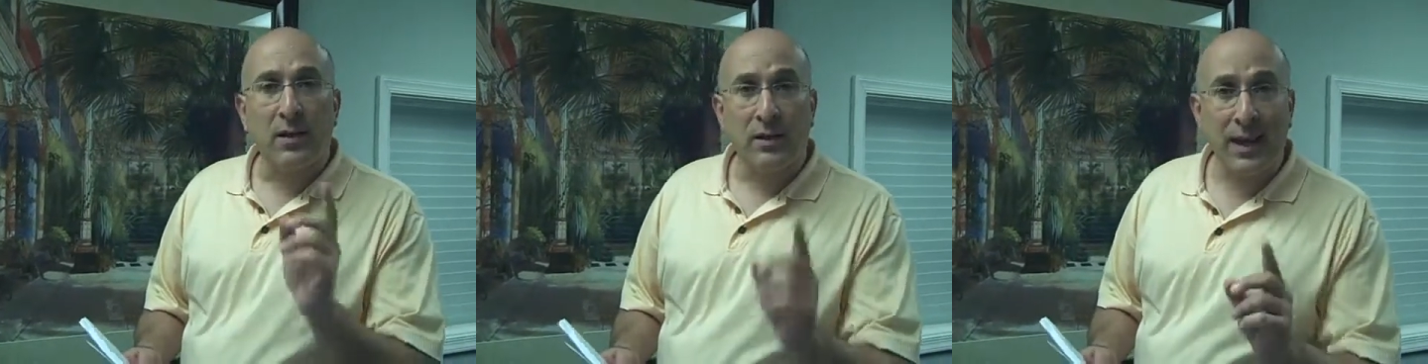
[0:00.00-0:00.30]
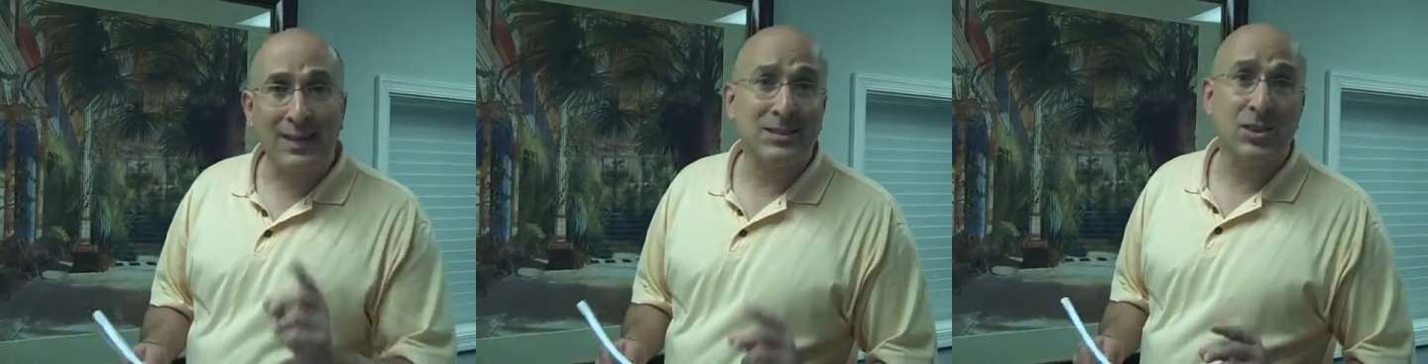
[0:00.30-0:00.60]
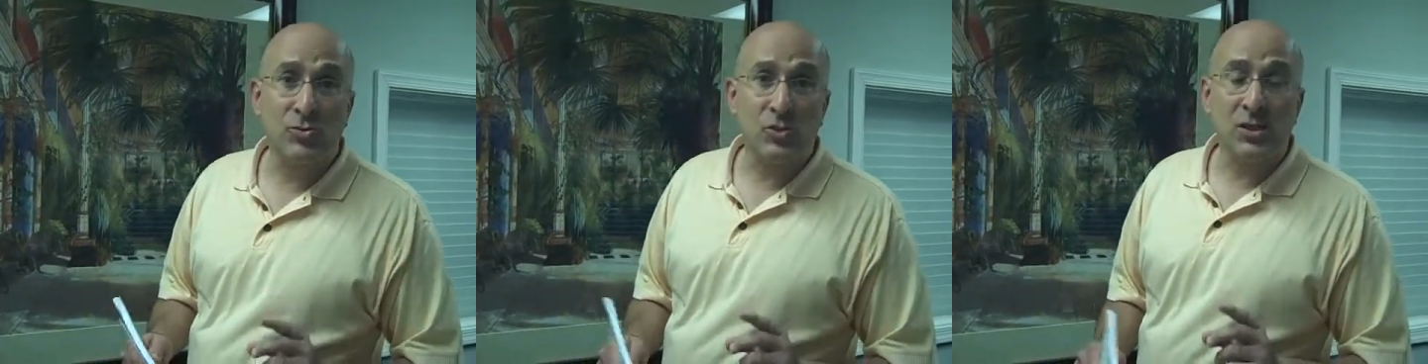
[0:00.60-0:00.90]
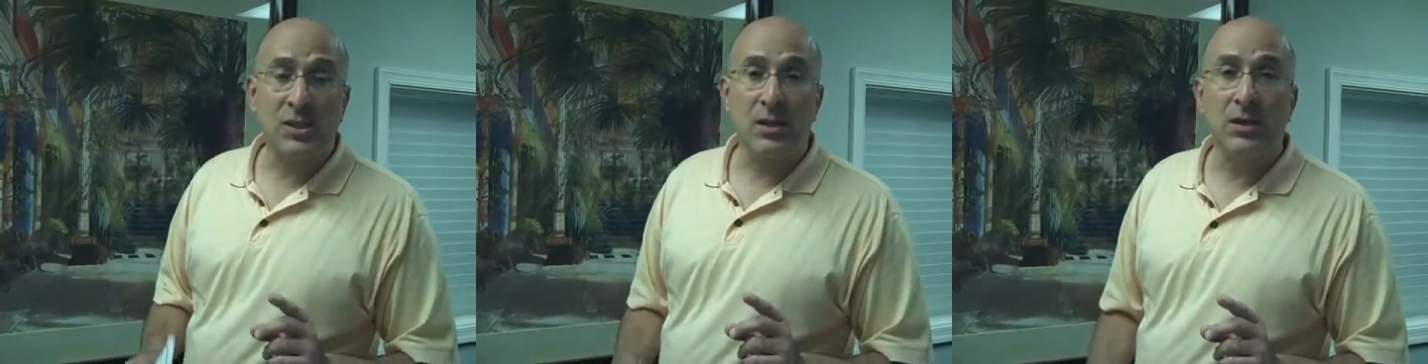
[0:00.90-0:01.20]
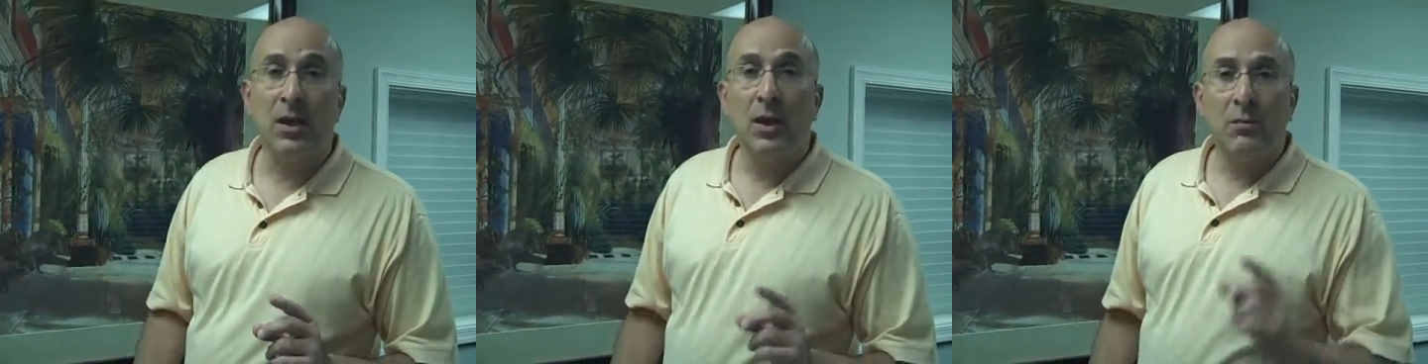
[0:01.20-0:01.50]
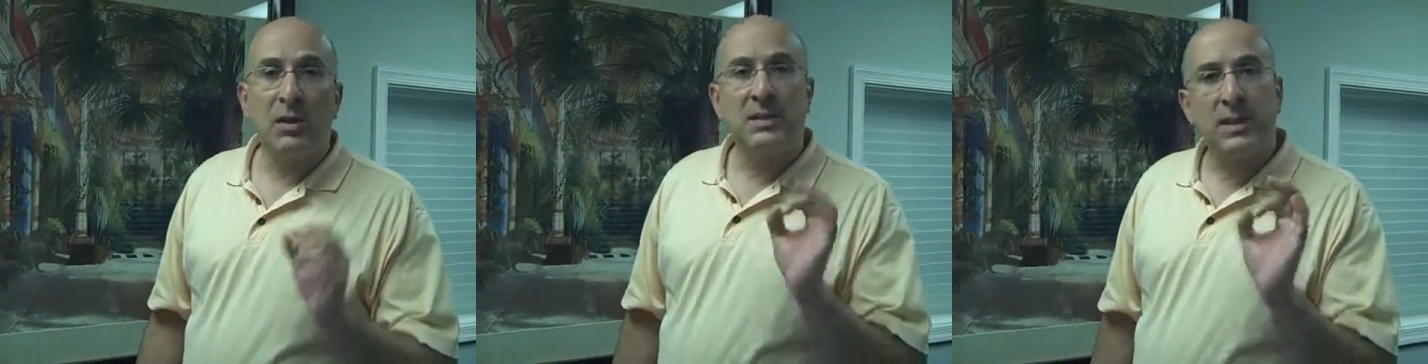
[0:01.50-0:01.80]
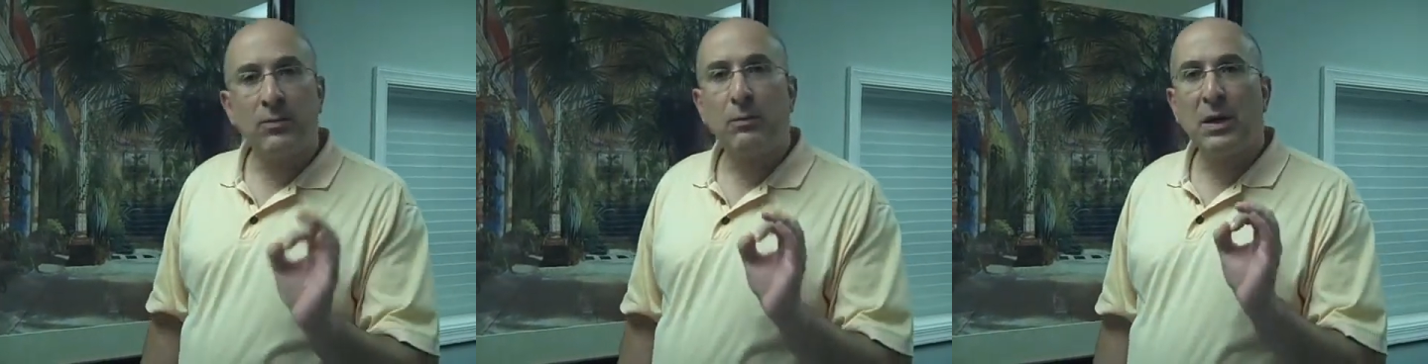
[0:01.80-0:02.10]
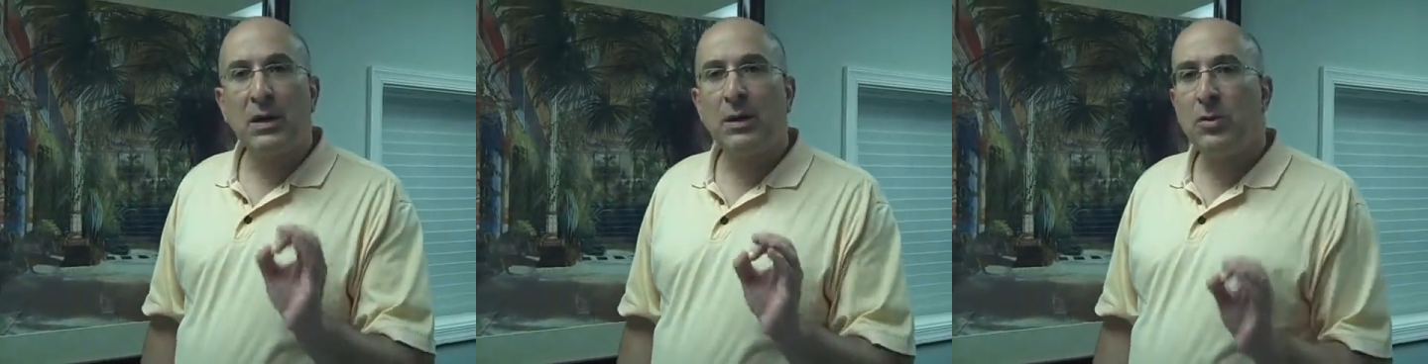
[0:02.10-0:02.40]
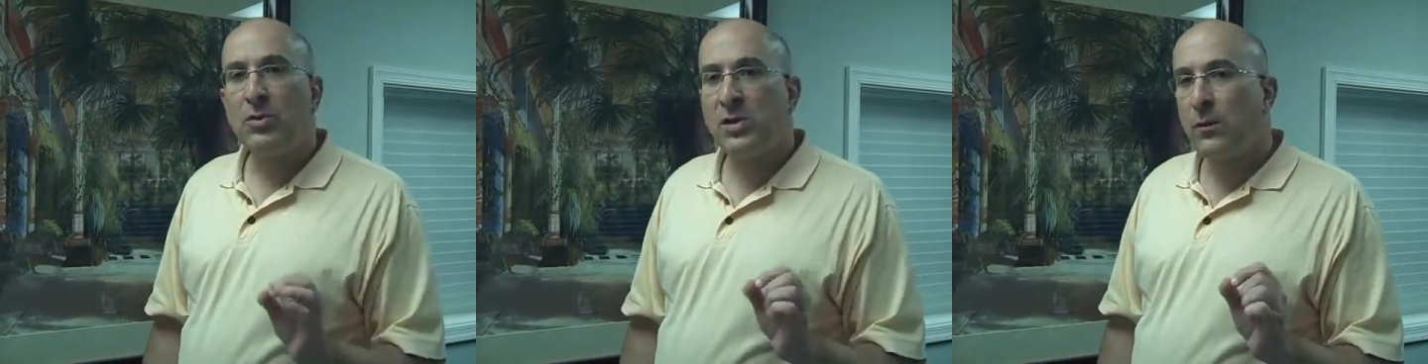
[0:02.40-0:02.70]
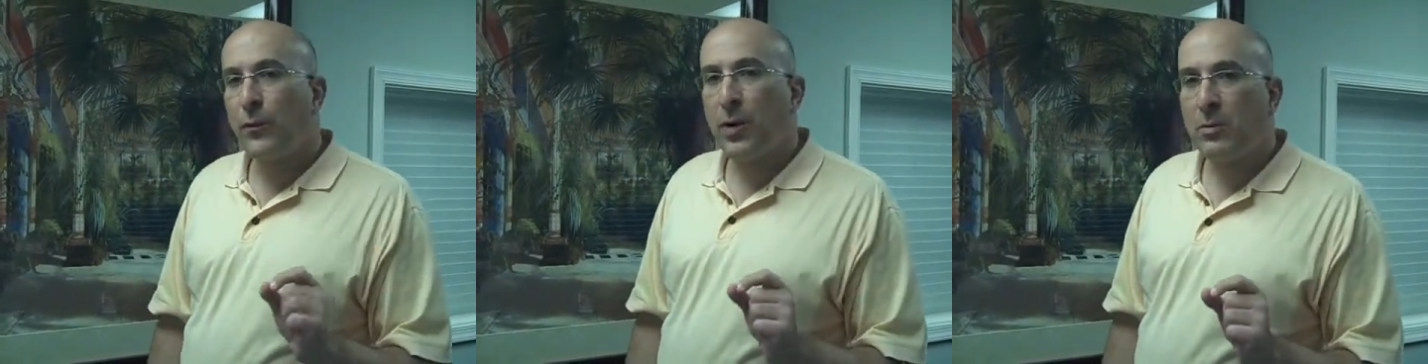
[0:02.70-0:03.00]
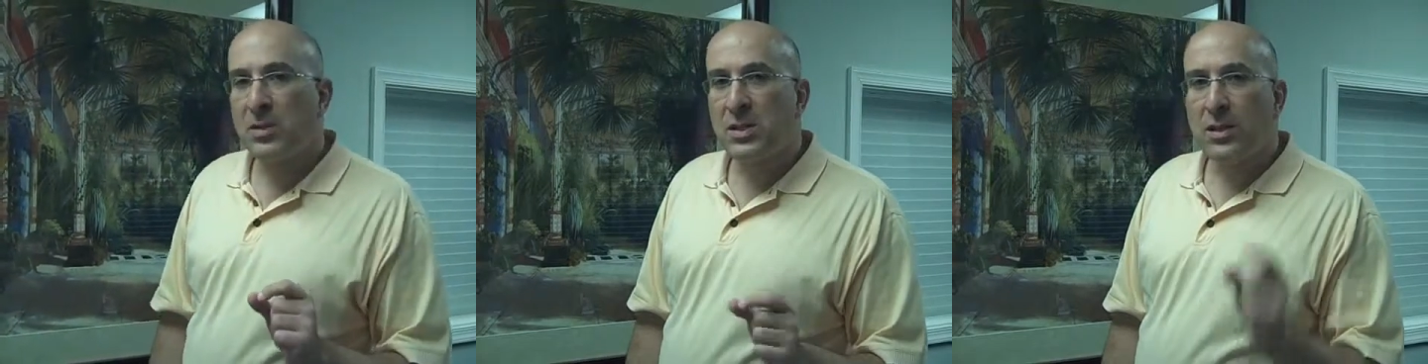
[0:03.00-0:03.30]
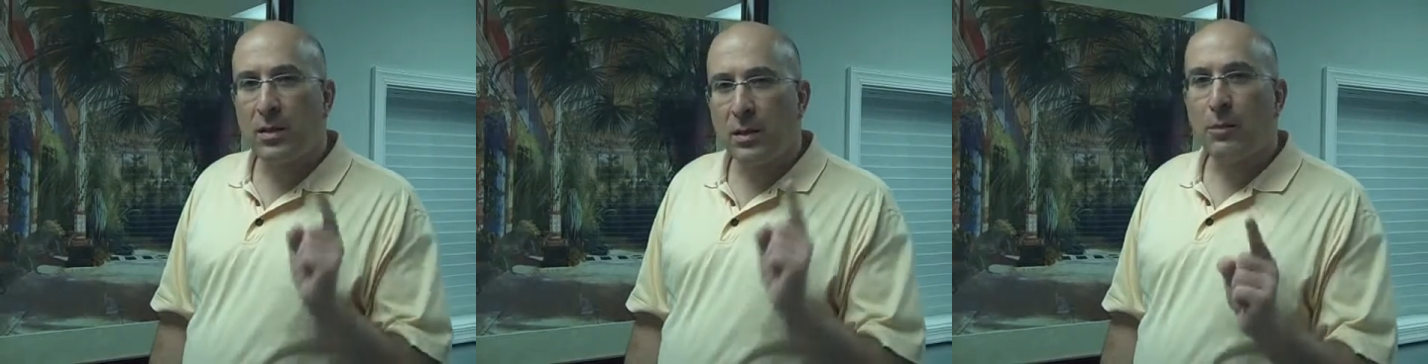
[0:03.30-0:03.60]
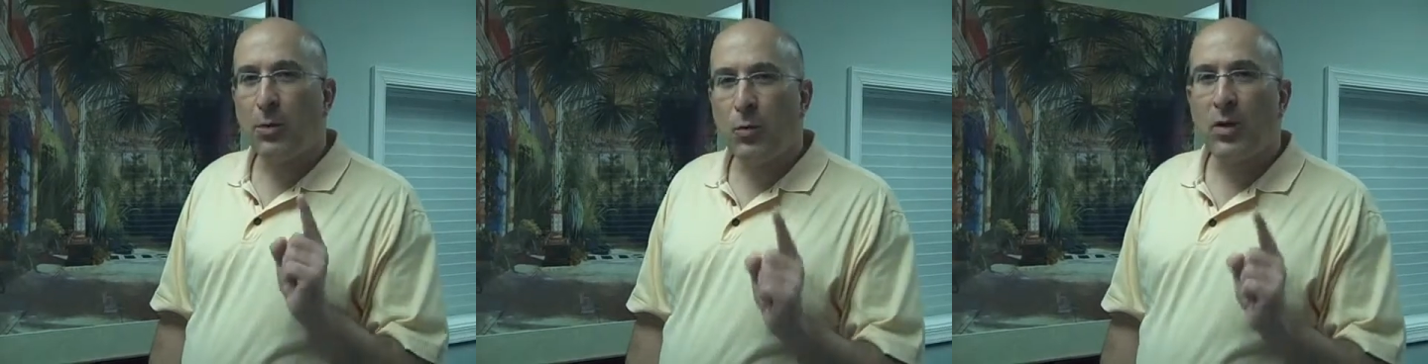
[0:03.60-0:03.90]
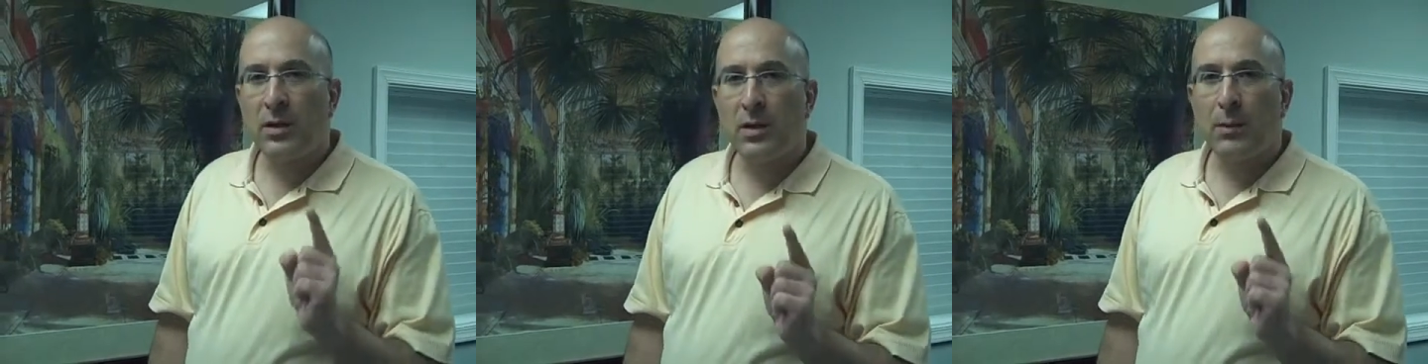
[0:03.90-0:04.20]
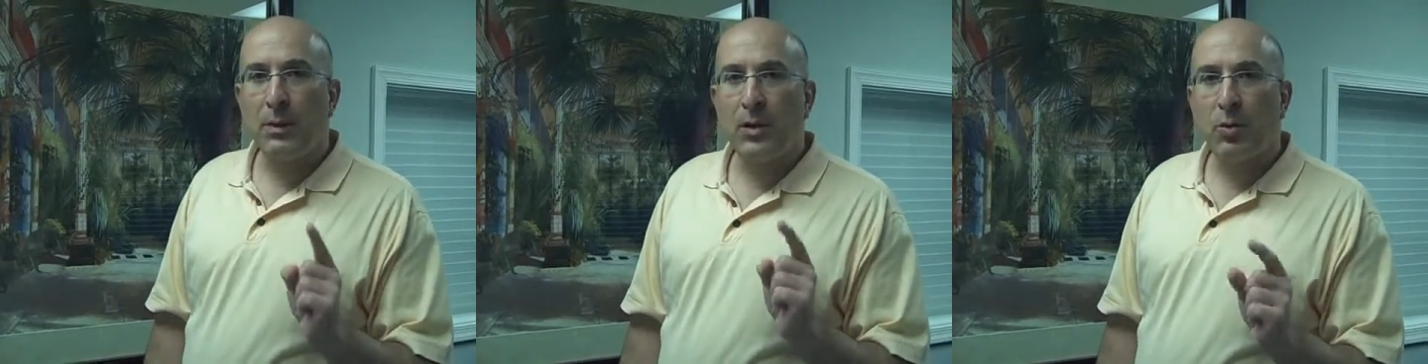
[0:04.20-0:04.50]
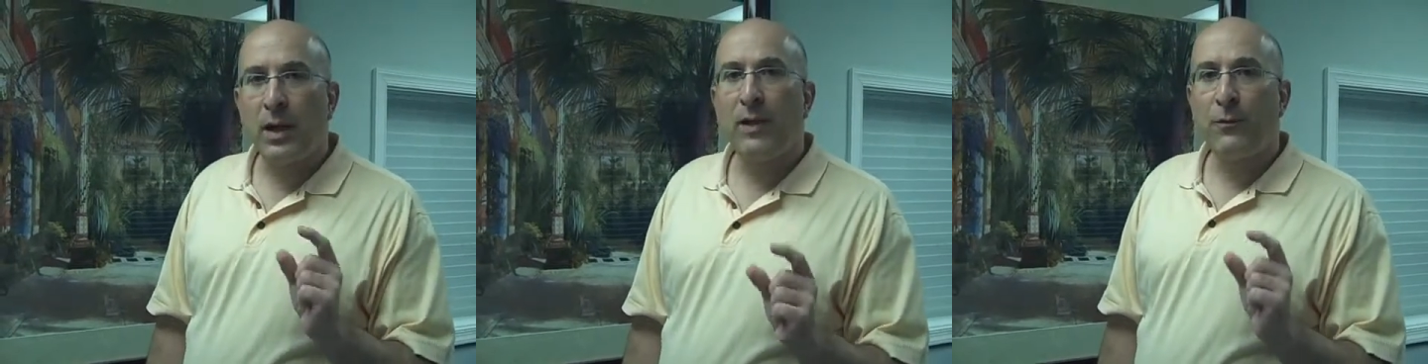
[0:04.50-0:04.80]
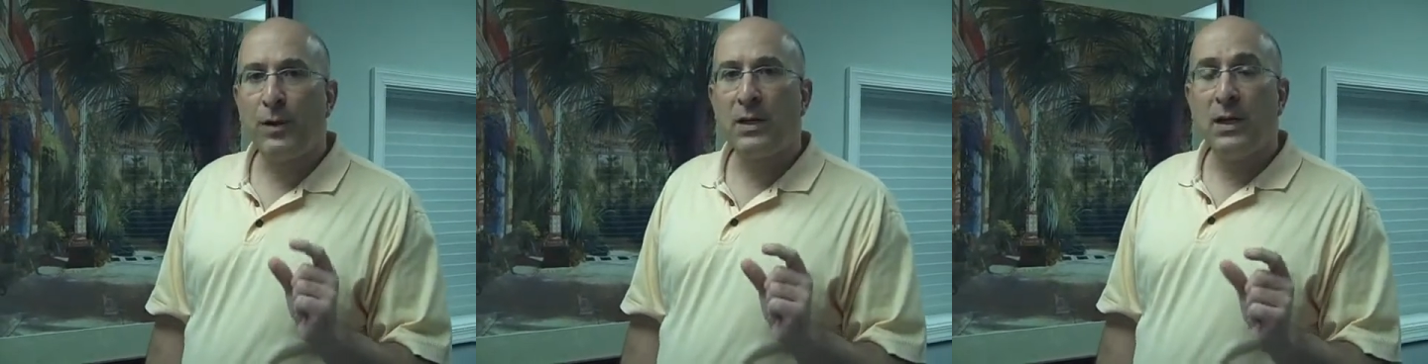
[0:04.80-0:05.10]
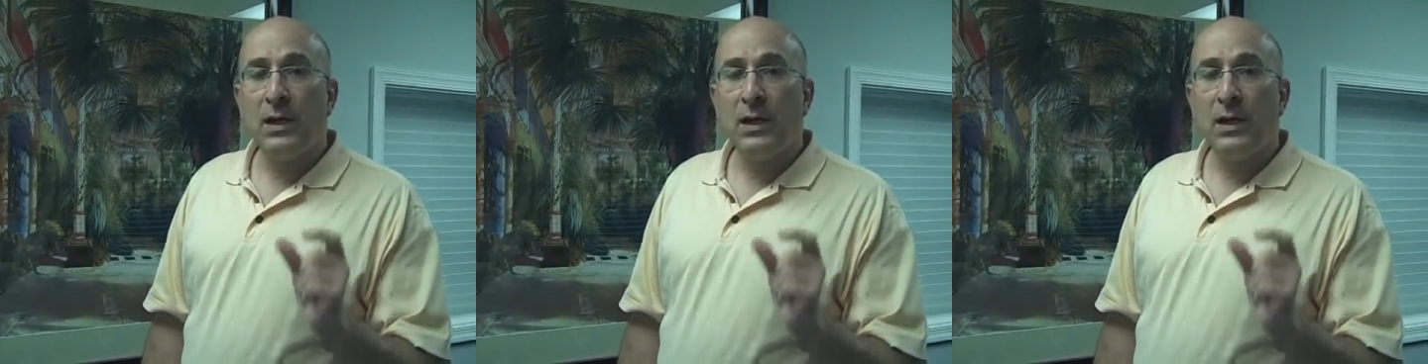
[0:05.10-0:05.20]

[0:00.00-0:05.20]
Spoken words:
That's interesting because everybody knows in pharmacy the number one demographic